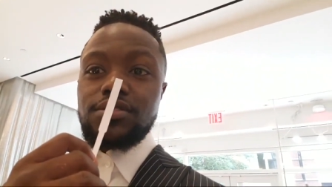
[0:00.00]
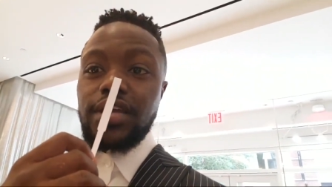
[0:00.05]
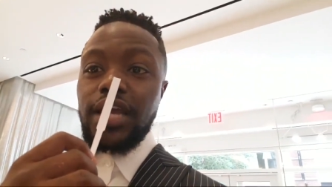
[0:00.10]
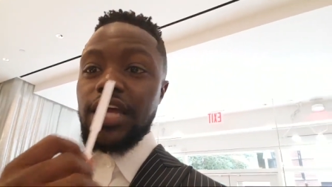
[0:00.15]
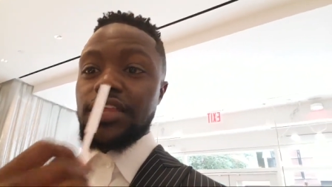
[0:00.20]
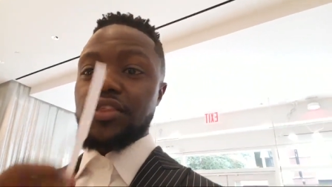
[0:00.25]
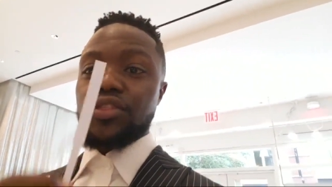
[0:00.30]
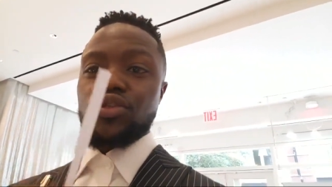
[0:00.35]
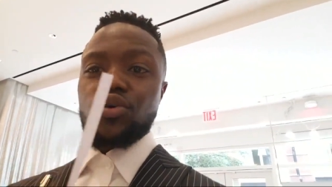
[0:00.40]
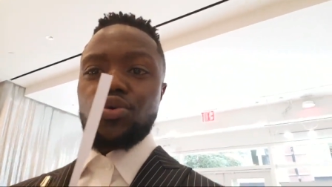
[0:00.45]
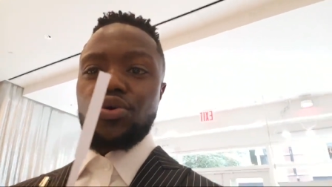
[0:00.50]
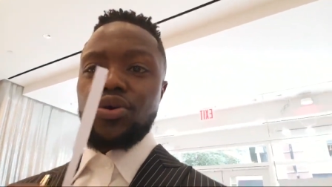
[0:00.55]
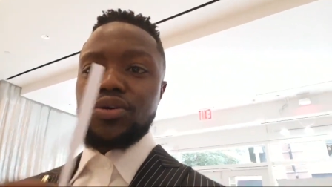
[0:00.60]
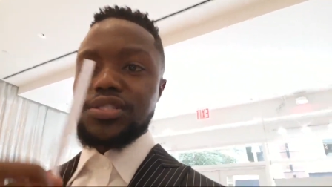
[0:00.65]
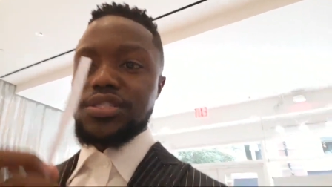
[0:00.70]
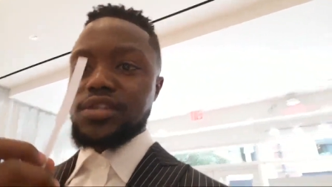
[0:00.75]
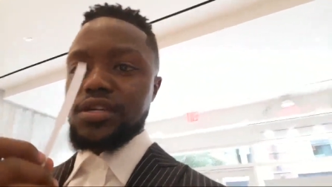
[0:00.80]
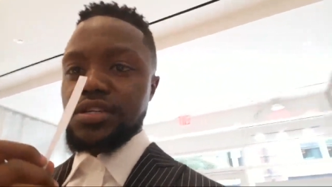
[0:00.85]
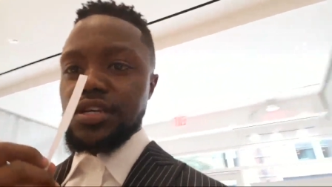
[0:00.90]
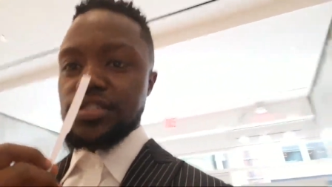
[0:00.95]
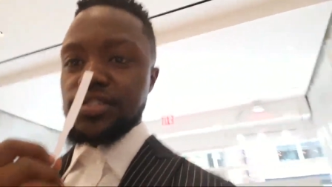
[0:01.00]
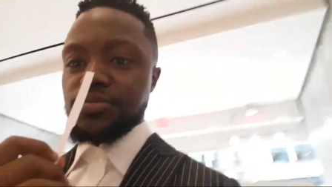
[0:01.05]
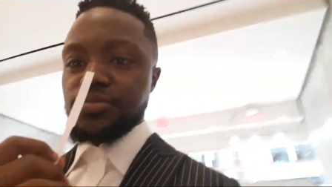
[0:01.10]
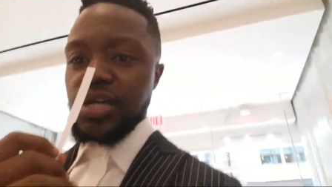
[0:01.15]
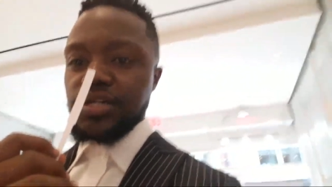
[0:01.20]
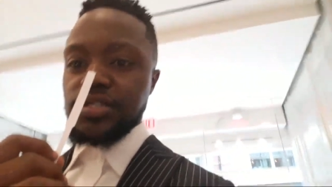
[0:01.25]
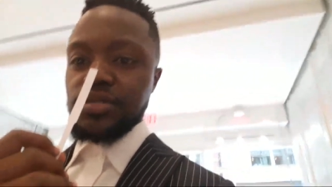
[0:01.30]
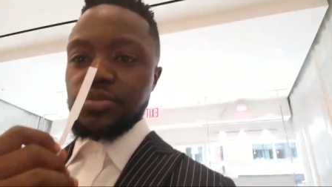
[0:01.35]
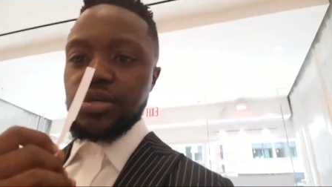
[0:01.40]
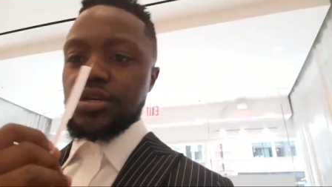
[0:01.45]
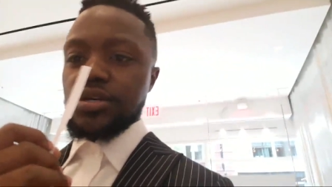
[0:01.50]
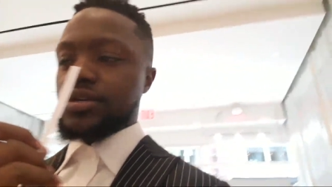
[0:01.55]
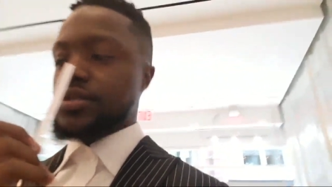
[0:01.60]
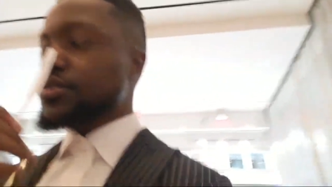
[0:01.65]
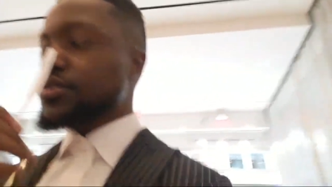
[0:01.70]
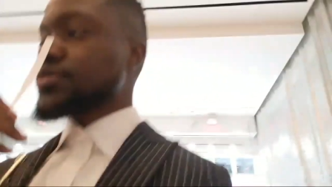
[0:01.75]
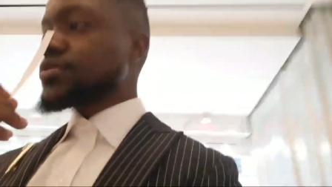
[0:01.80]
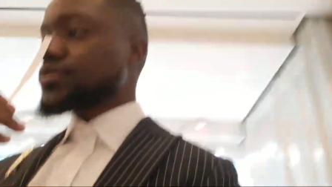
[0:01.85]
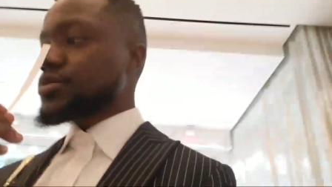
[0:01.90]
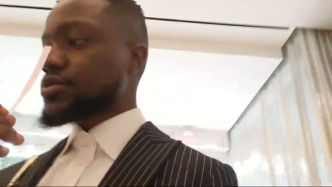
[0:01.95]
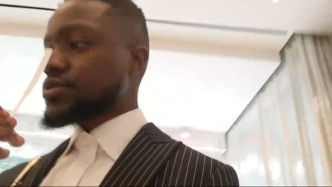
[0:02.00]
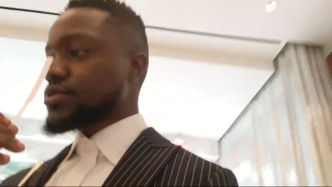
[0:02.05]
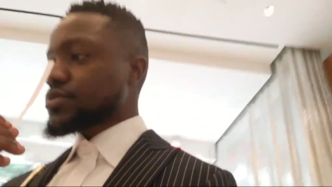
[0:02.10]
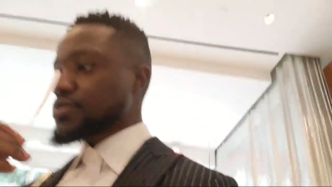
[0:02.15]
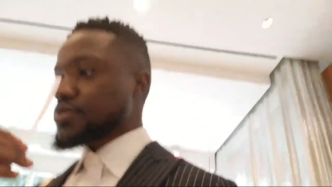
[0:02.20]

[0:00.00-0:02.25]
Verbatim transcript: had to throw on Sunday's special.